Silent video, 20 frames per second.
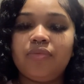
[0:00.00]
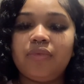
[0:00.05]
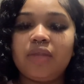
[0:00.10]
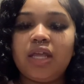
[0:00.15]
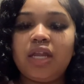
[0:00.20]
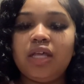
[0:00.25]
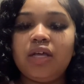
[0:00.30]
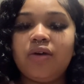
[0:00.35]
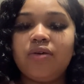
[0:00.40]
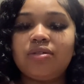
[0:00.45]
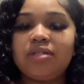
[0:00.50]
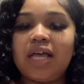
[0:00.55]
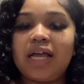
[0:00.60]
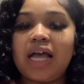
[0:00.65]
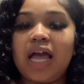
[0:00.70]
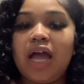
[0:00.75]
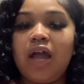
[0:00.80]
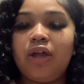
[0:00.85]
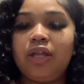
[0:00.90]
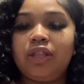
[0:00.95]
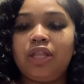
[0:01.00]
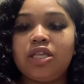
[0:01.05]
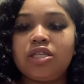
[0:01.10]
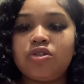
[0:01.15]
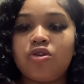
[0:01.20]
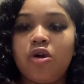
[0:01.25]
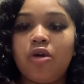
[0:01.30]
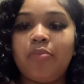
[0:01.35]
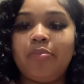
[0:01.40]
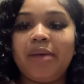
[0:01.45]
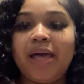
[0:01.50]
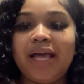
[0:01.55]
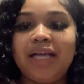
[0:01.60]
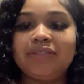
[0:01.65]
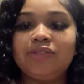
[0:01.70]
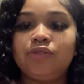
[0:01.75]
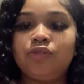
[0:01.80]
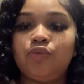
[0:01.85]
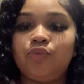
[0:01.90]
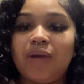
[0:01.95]
And he goes like, I heard that song
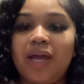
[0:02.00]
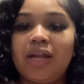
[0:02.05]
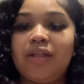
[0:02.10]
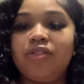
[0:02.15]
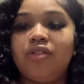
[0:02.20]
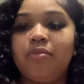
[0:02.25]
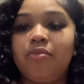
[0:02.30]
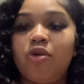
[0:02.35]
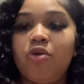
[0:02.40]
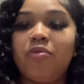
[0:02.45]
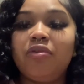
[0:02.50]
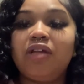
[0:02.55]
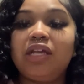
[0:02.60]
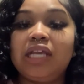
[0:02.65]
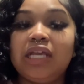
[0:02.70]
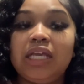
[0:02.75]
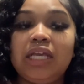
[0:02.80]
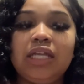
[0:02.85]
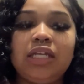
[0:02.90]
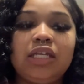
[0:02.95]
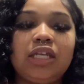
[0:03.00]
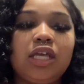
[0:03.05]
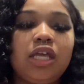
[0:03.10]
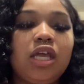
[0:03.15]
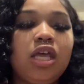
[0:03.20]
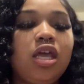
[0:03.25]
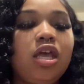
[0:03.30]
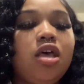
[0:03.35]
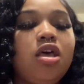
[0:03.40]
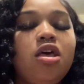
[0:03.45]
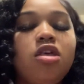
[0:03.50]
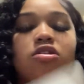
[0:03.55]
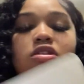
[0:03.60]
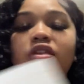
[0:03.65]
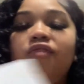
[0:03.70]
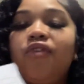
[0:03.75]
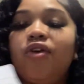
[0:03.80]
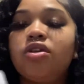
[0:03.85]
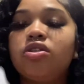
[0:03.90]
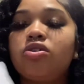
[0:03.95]
Bastard right in the moment of heat. So
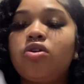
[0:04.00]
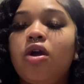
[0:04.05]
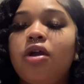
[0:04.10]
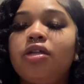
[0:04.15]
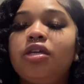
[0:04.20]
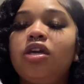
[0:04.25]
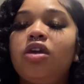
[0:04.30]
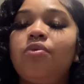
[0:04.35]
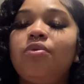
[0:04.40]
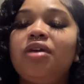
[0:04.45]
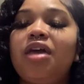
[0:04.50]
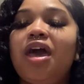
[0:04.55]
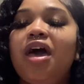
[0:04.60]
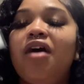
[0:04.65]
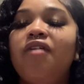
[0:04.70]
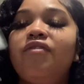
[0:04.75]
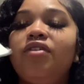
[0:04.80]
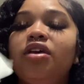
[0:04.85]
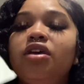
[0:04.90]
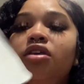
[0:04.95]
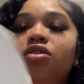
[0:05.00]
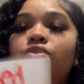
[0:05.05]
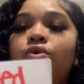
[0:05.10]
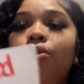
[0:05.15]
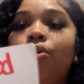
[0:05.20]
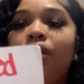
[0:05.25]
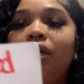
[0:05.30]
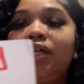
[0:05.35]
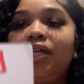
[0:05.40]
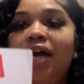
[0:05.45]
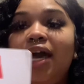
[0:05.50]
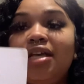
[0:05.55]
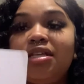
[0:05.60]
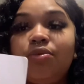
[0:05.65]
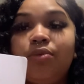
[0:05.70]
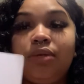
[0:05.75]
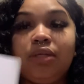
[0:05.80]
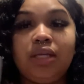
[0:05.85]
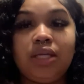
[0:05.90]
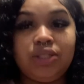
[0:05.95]
the first card here we have is Organized
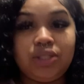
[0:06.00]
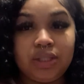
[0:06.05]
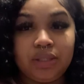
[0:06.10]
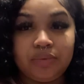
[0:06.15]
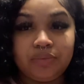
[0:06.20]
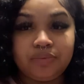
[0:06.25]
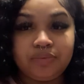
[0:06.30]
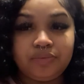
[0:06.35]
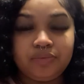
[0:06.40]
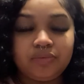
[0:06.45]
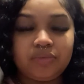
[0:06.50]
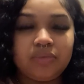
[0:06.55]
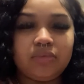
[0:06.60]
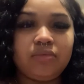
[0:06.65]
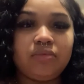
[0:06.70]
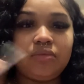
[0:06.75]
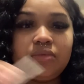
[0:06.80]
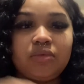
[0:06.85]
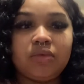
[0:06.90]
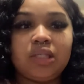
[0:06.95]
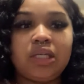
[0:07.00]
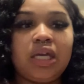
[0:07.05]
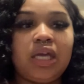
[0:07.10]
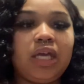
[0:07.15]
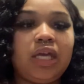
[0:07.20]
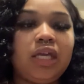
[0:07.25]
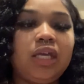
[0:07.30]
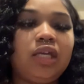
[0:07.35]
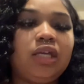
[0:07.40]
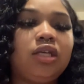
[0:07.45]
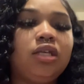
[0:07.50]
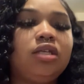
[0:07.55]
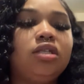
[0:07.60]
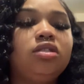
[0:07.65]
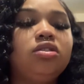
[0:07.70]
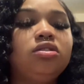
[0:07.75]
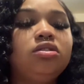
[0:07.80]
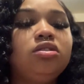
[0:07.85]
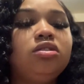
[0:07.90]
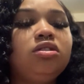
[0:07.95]
Religion. Okay.
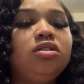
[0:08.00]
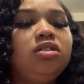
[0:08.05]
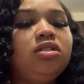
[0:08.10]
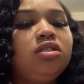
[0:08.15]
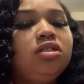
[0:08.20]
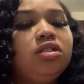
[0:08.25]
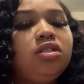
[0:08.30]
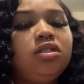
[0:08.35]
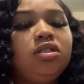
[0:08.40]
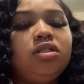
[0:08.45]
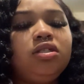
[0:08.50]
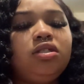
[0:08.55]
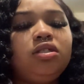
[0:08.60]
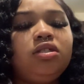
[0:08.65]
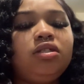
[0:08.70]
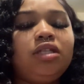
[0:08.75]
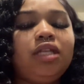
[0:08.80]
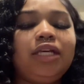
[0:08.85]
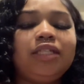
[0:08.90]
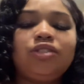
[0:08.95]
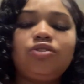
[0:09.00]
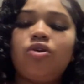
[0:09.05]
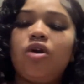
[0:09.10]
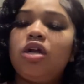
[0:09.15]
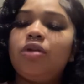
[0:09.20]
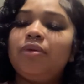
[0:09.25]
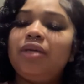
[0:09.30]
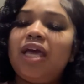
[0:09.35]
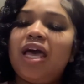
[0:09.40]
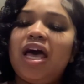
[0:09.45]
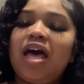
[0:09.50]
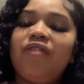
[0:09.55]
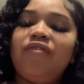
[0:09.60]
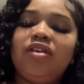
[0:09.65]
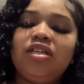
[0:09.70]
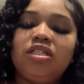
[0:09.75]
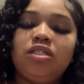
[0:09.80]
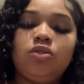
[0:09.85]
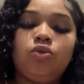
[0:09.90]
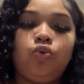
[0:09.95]
This card we have
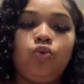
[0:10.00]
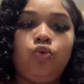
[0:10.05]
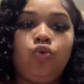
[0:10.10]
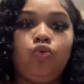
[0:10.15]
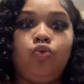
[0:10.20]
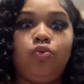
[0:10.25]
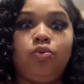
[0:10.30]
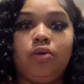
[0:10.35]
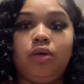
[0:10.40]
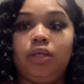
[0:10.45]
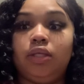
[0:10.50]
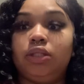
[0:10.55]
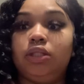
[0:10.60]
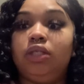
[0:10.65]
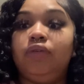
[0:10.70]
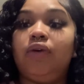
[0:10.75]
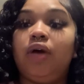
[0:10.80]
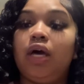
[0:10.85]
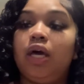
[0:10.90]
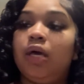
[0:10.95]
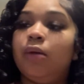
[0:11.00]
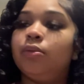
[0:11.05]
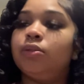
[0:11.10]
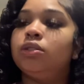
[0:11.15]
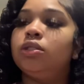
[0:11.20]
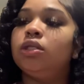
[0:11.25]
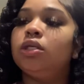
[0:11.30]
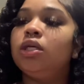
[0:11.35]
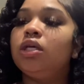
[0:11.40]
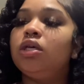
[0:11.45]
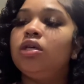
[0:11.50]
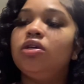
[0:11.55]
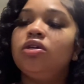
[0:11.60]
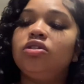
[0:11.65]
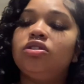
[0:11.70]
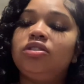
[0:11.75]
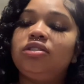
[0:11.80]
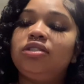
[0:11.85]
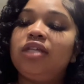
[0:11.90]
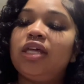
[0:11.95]
is, energy vibes.
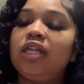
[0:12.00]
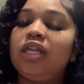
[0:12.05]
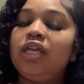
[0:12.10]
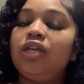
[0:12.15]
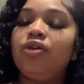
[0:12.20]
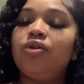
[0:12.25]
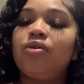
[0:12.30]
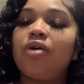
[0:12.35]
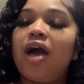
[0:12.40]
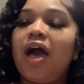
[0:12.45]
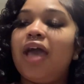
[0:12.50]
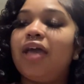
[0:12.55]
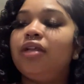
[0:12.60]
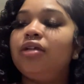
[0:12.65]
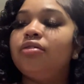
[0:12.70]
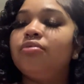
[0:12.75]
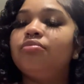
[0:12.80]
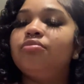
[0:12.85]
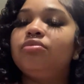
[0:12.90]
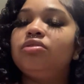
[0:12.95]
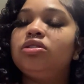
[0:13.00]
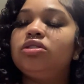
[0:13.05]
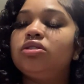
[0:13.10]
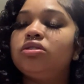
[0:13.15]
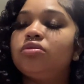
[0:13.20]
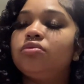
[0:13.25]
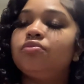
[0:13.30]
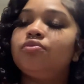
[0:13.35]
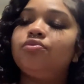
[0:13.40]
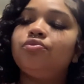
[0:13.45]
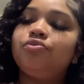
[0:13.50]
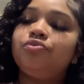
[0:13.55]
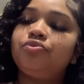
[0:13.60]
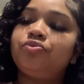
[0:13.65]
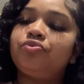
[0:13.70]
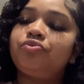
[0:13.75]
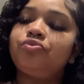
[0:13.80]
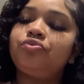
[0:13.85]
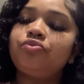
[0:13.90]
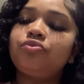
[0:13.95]
Stealing your items,
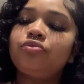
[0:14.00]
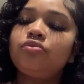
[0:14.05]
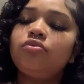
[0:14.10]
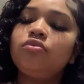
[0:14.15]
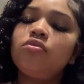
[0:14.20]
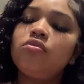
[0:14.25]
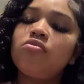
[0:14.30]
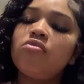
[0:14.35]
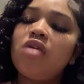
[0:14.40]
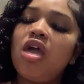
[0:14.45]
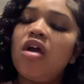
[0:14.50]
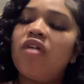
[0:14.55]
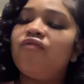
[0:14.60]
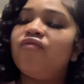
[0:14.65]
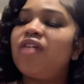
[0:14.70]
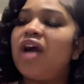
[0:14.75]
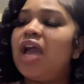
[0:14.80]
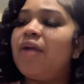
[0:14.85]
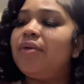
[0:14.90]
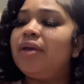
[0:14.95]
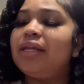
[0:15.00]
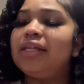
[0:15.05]
a fiery